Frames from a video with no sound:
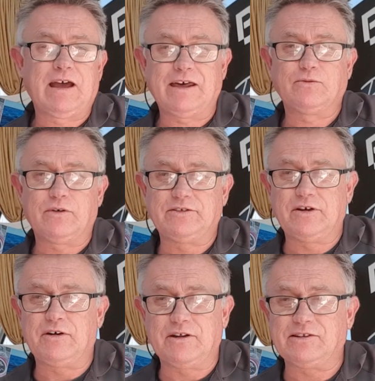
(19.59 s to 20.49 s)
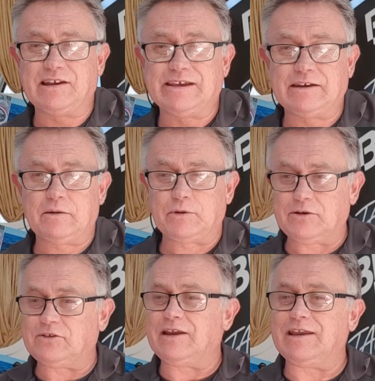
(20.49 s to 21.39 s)
otherwise known as leader,
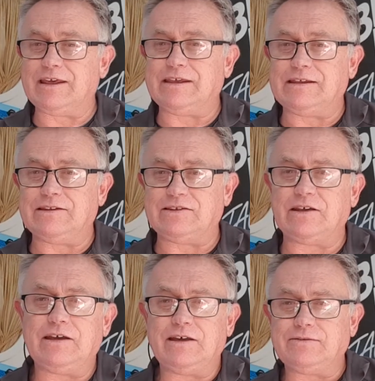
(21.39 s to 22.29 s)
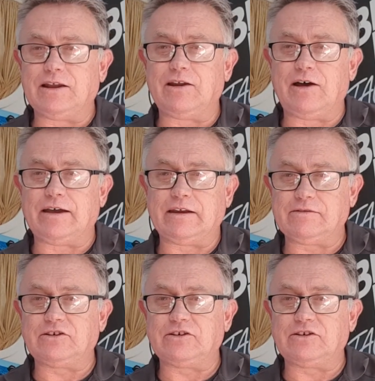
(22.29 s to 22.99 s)
because it leads the line,